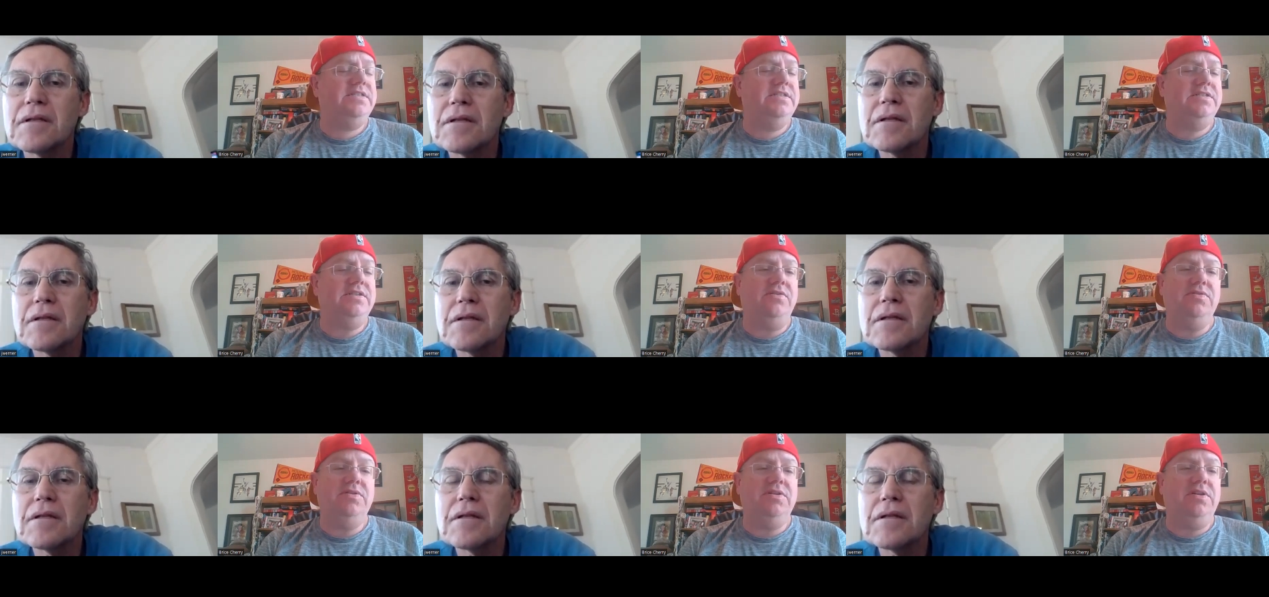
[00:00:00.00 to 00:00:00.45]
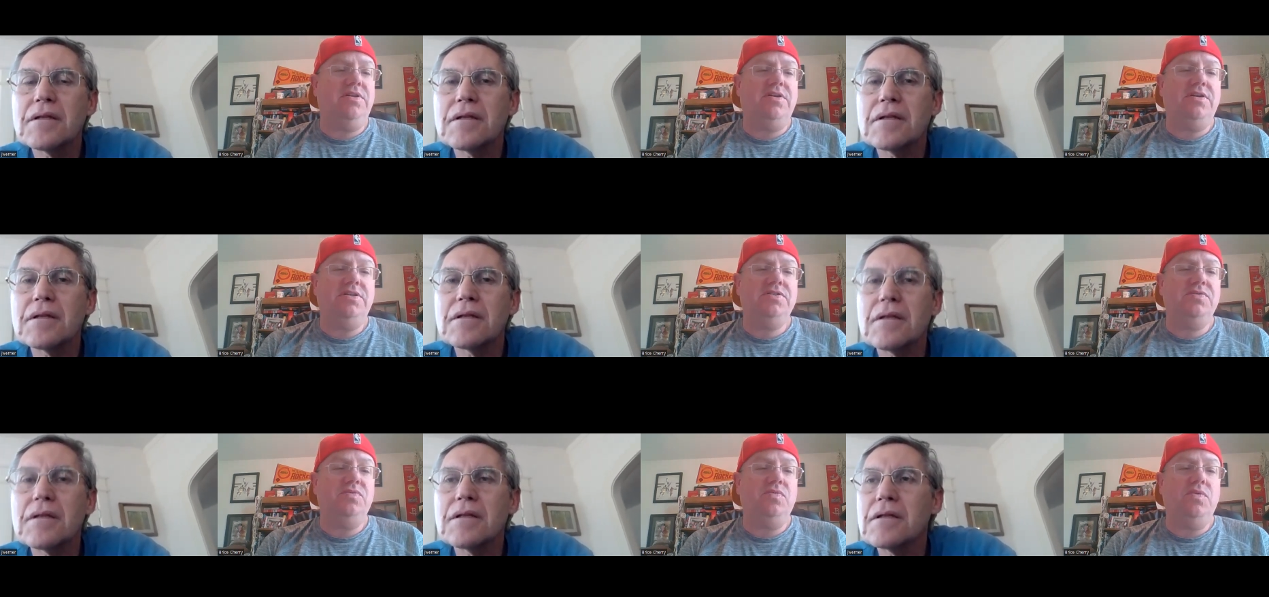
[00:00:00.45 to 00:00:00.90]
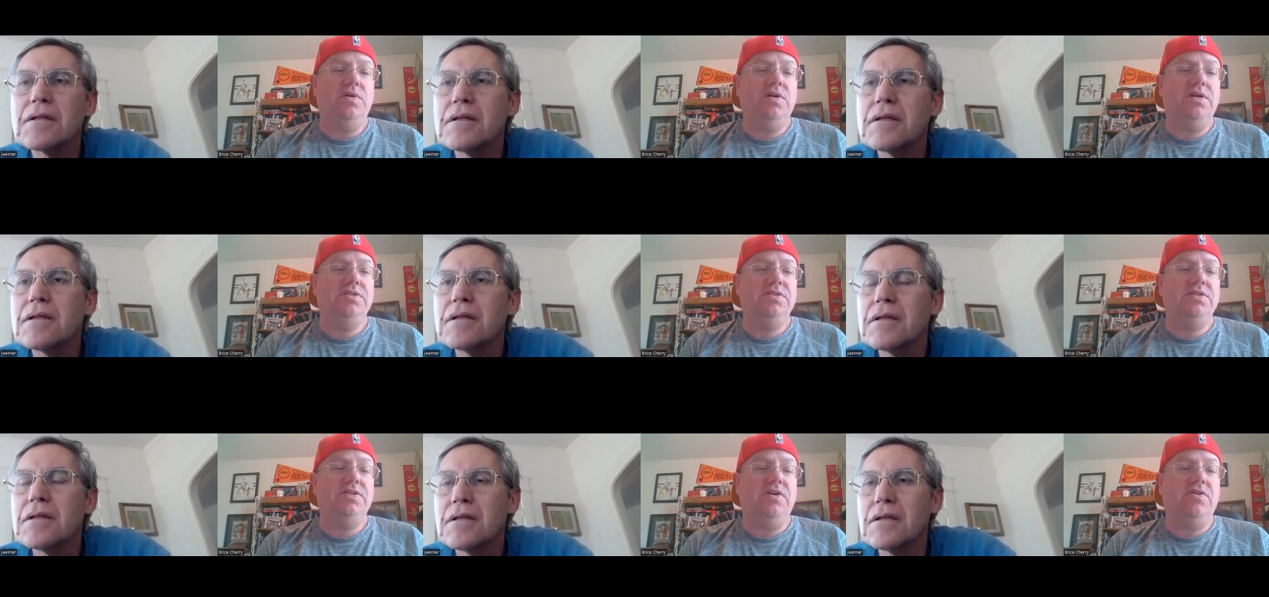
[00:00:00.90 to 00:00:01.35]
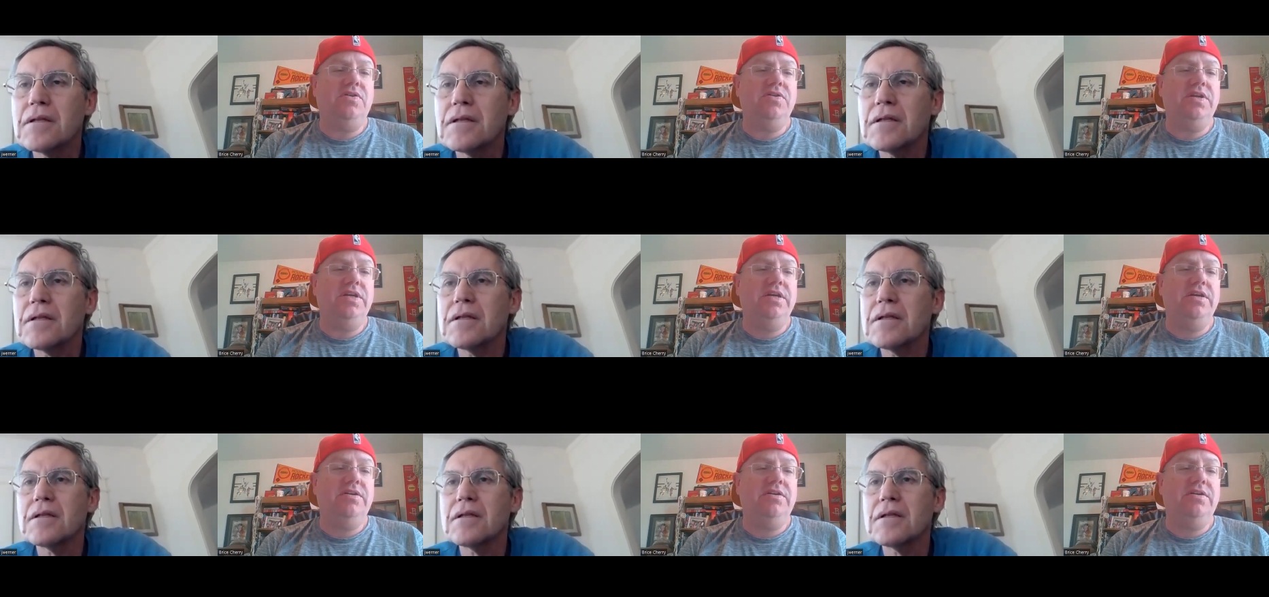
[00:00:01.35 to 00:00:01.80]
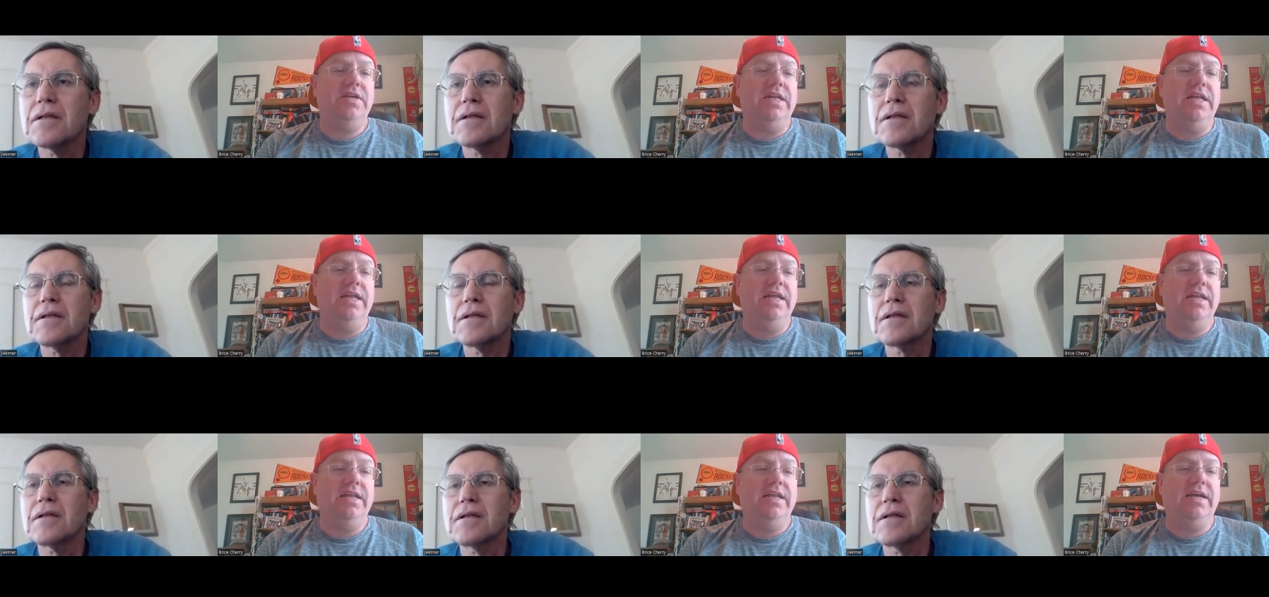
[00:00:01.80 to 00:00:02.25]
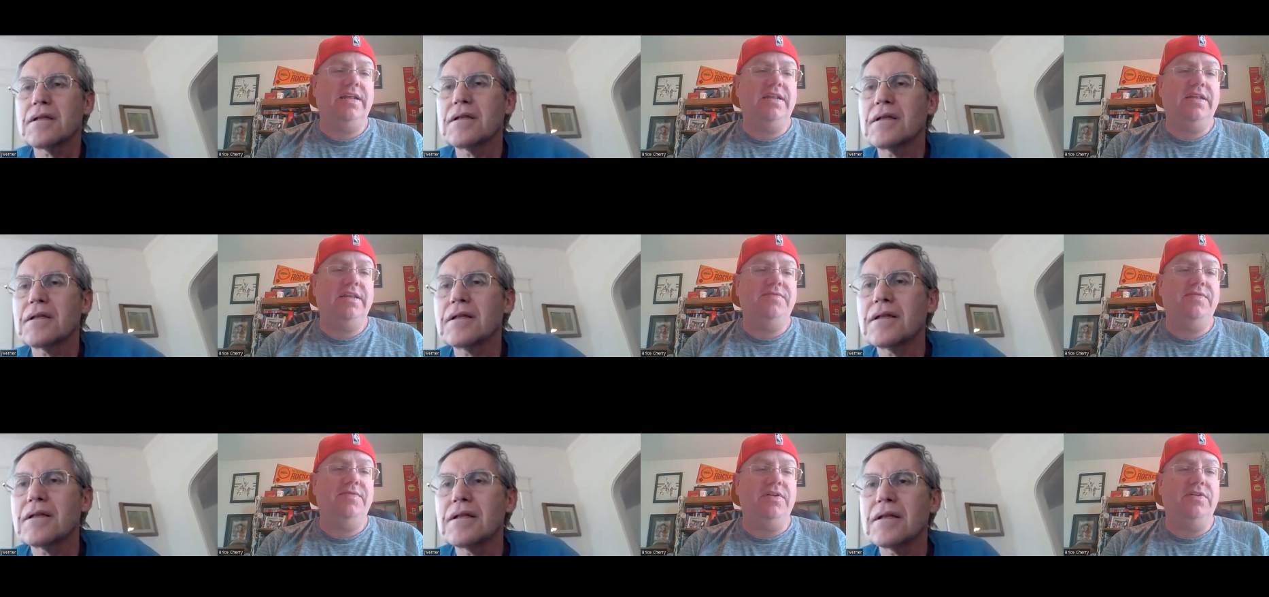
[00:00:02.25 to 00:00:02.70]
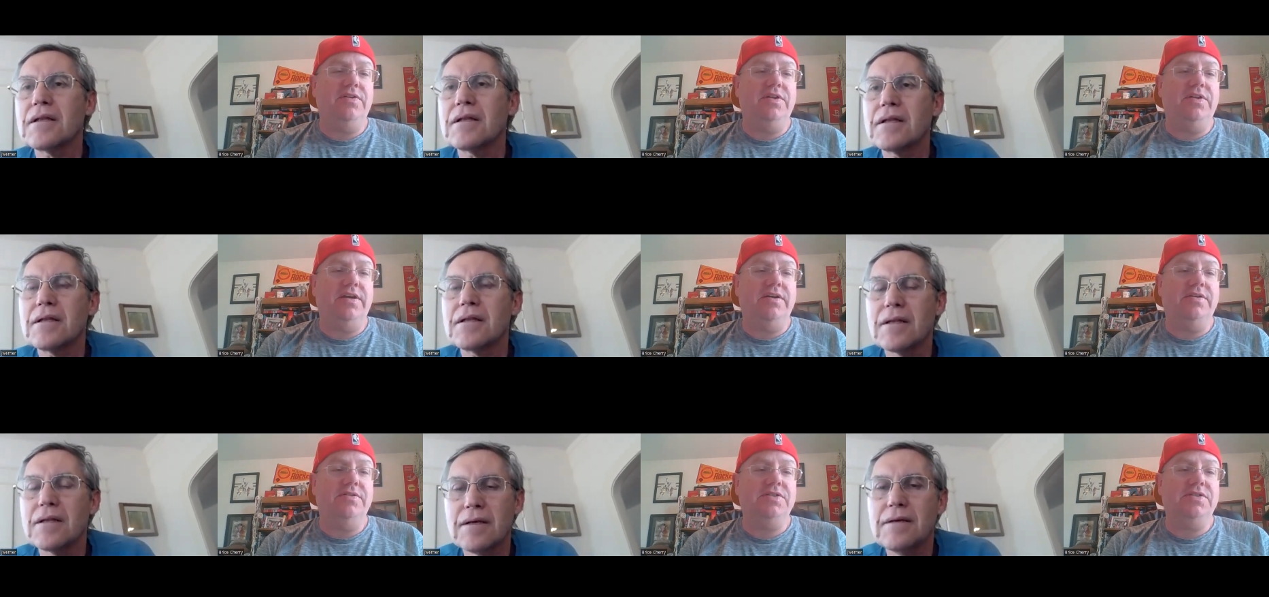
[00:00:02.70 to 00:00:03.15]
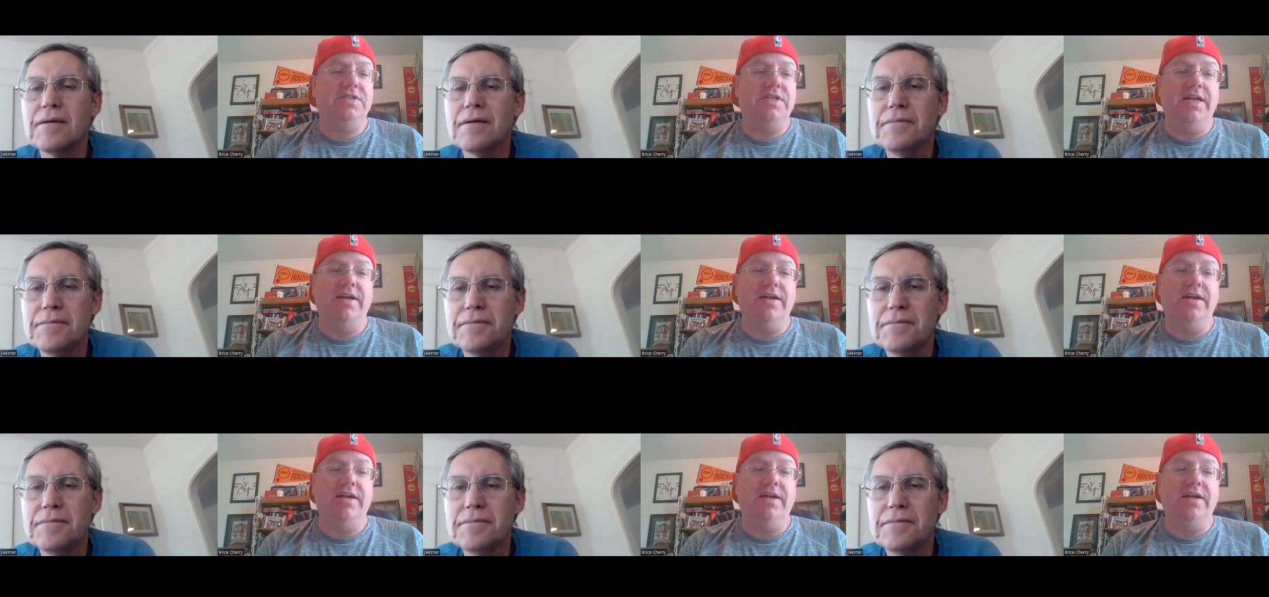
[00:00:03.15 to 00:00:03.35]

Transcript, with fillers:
Speaker 1: has only lost once all year in Allen Fieldhouse.